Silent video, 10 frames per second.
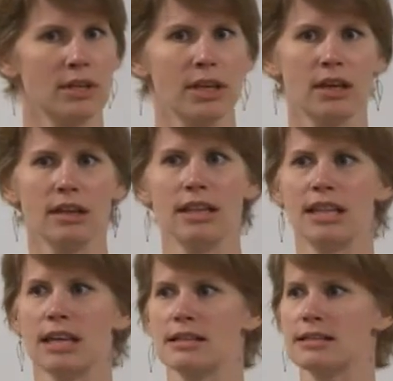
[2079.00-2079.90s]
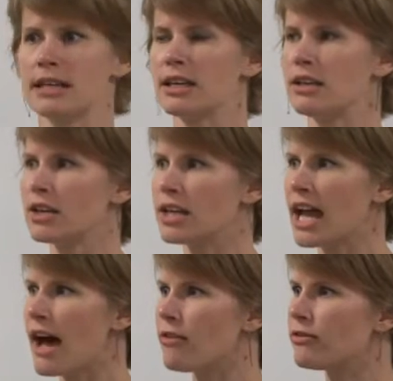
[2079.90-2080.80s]
the good things that you could
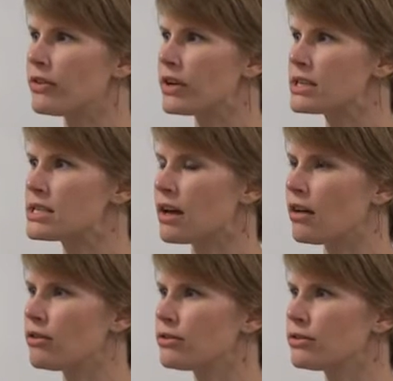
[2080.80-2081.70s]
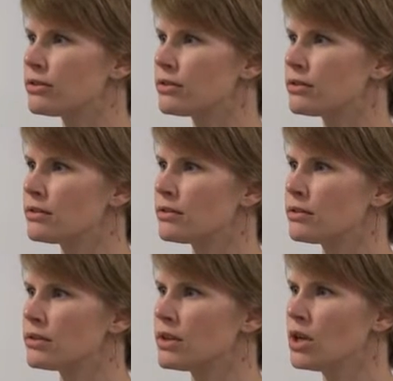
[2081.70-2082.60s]
have for yourself.
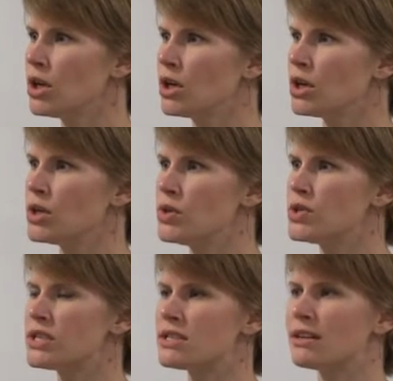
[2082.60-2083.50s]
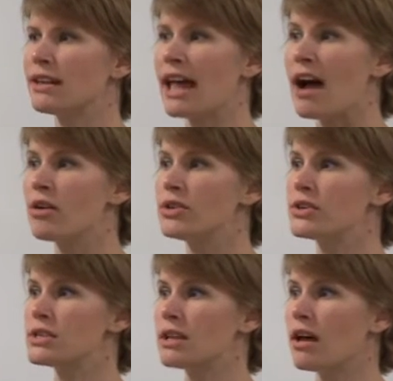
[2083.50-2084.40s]
You just allowed
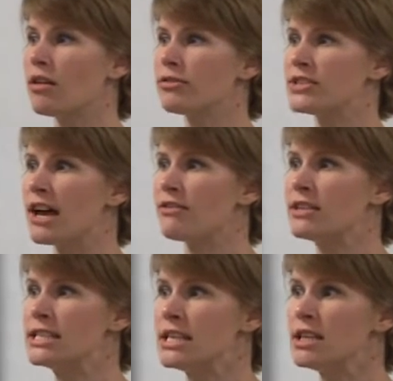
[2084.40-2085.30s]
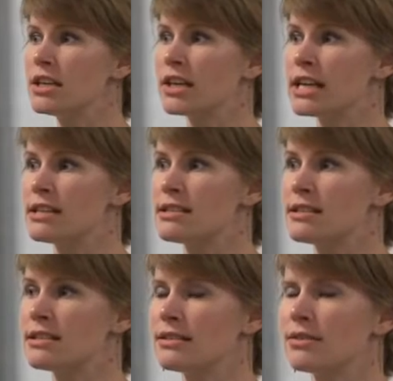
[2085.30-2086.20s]
yourself to have a
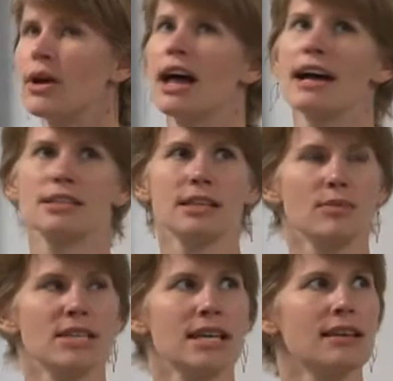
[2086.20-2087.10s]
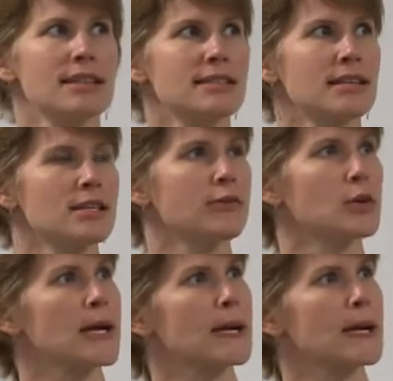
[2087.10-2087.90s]
decrease. Well, actually, let me tell you this in a different